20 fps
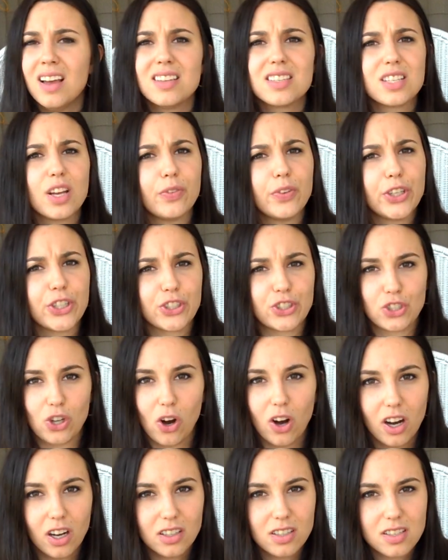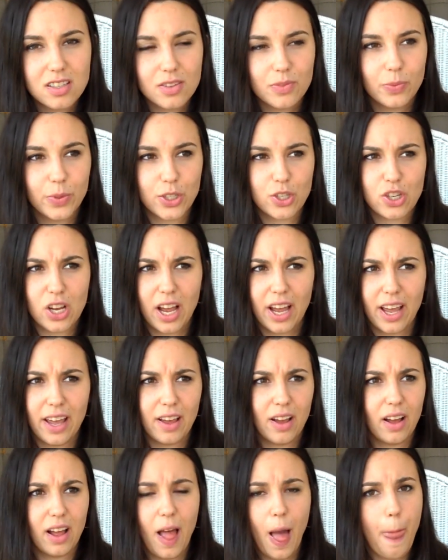stuff for your dogs, which
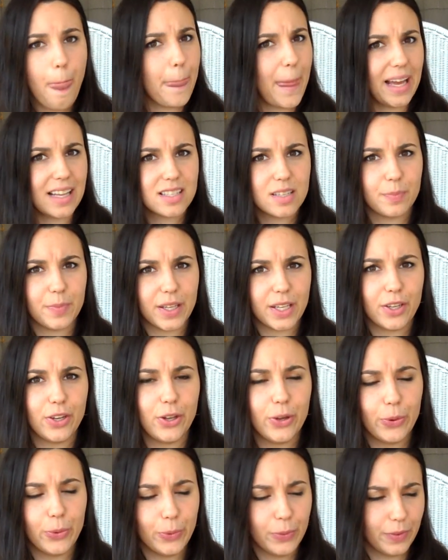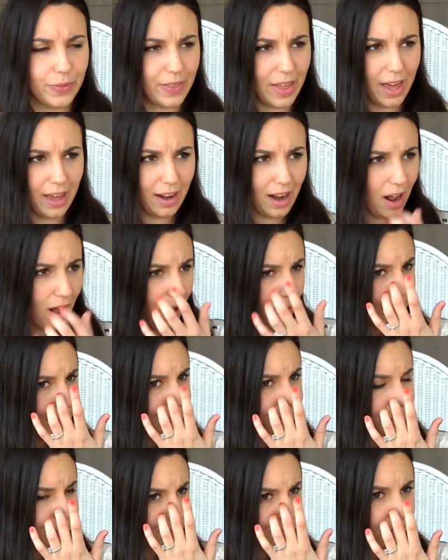I that's something new that
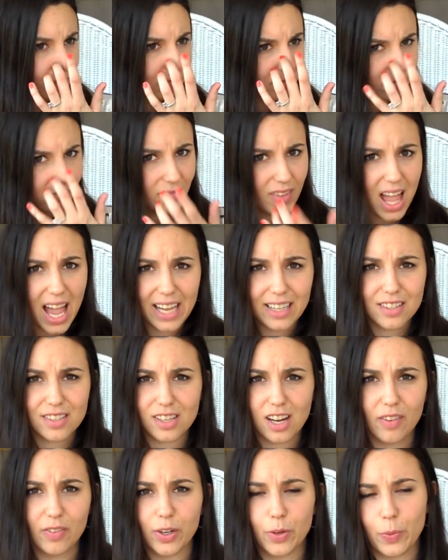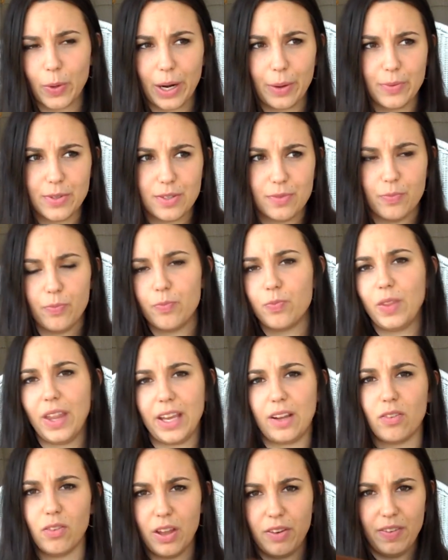um, I discovered when I was
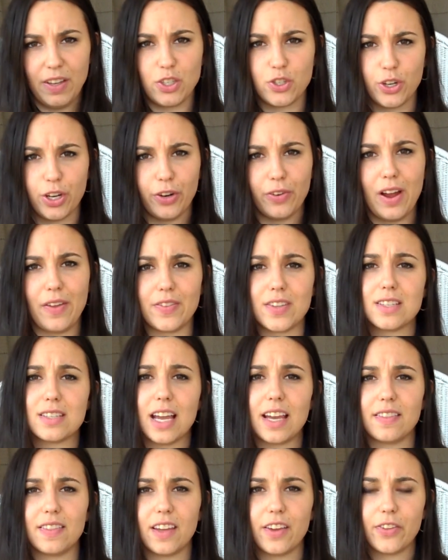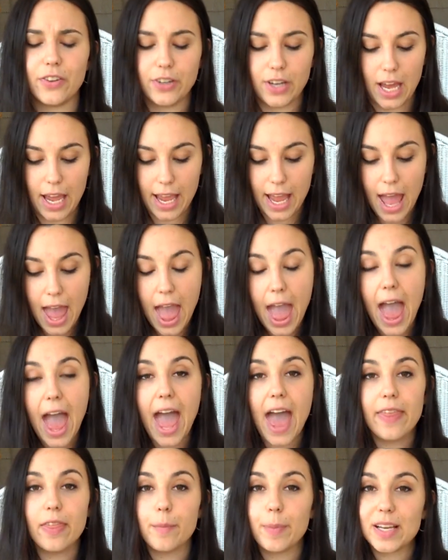like adventuring around the site the other day.
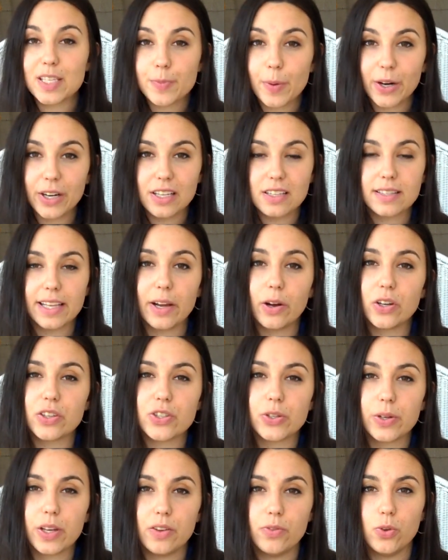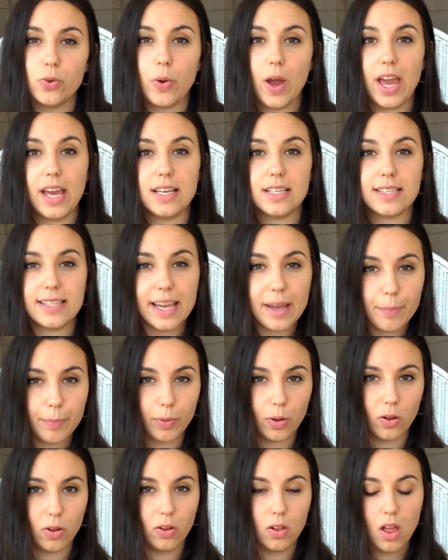And the best part is they also give you a
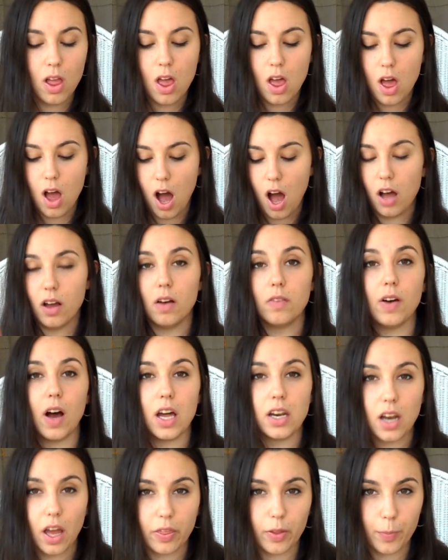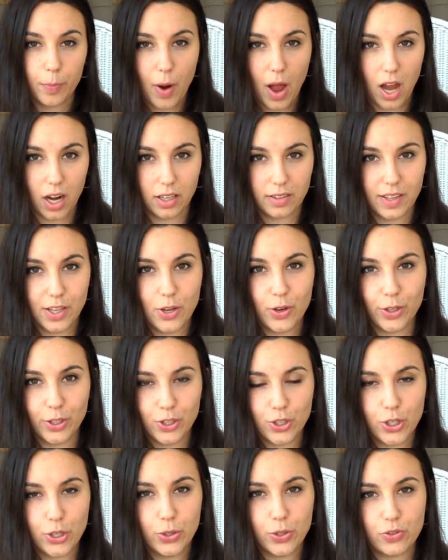sample of another product that you
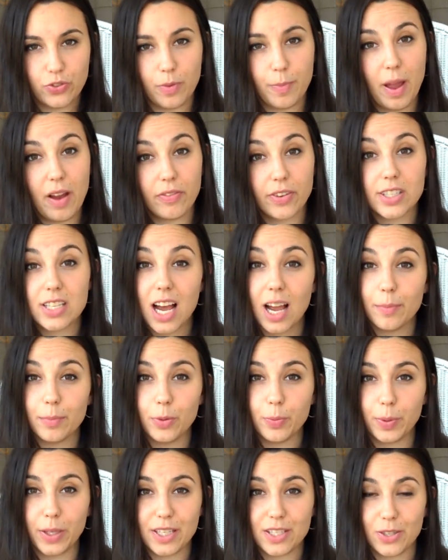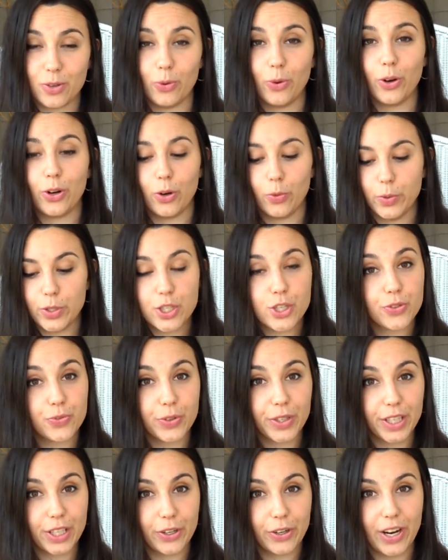can choose from every time you place an order, which is
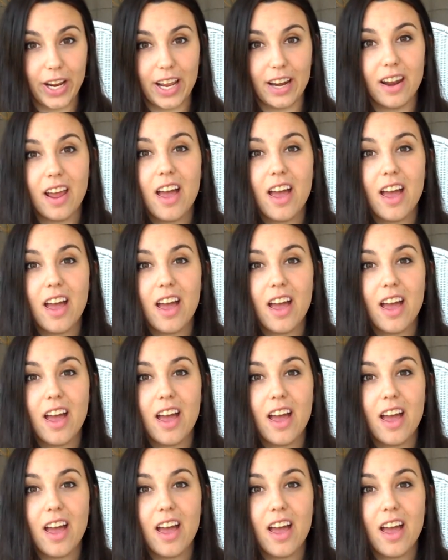really great.